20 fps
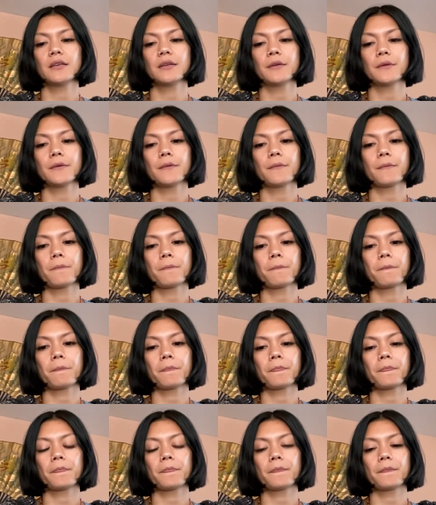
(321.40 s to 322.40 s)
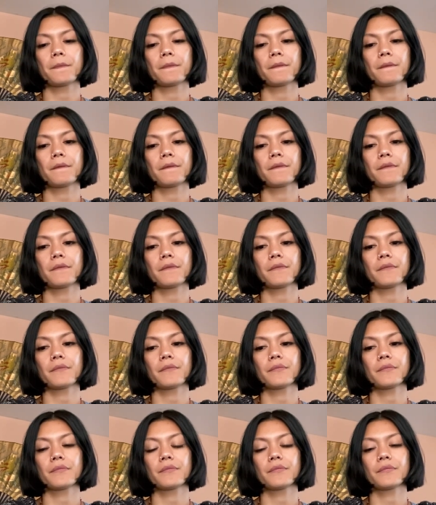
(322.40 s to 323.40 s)

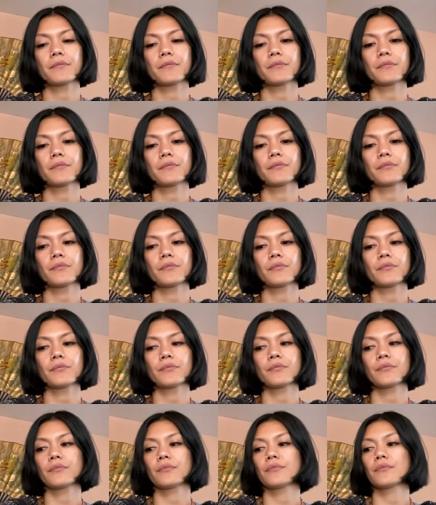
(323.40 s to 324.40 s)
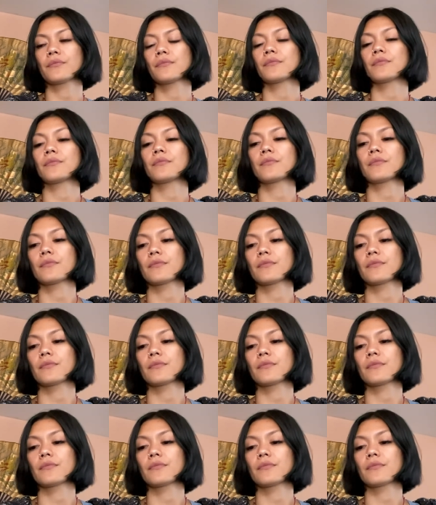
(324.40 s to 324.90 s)
(silence)